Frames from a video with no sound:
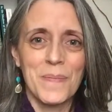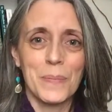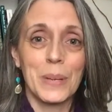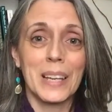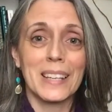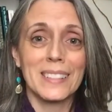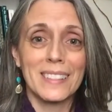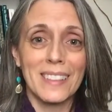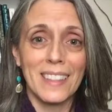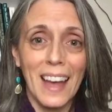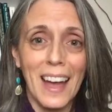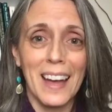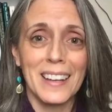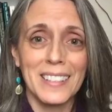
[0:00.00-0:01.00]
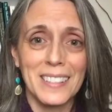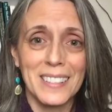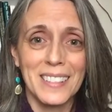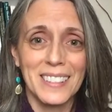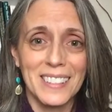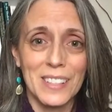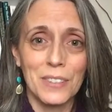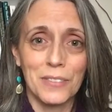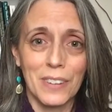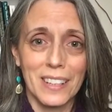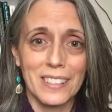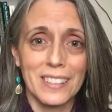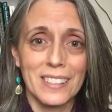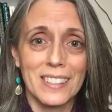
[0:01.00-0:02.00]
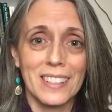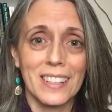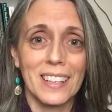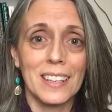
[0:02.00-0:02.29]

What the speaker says: because that, dear friends,